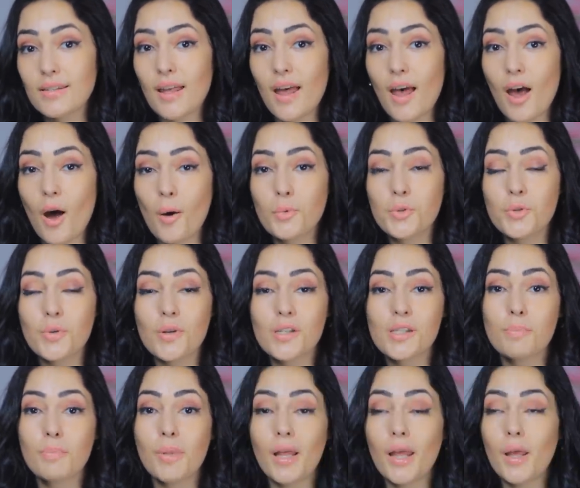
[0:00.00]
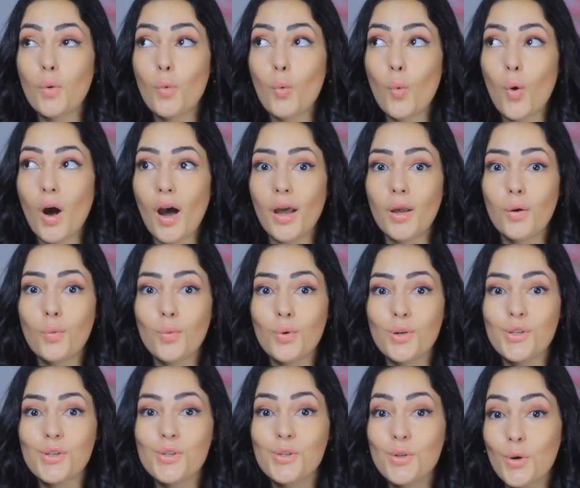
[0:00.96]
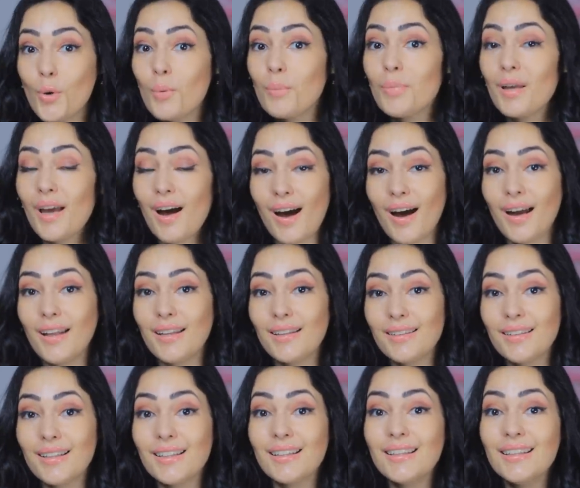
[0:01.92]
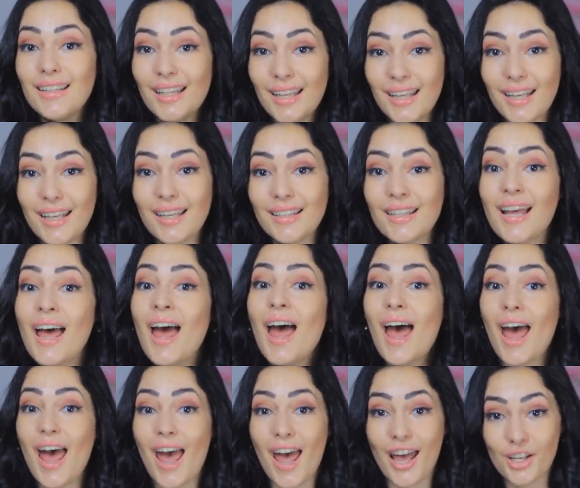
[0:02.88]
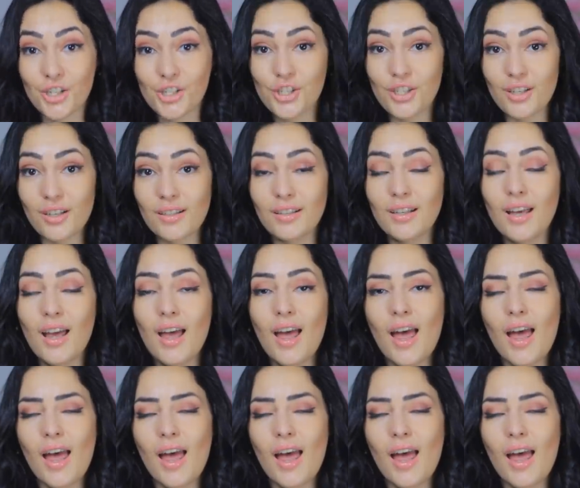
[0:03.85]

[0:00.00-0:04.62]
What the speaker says: that helps to explain why we're so behind the needed action,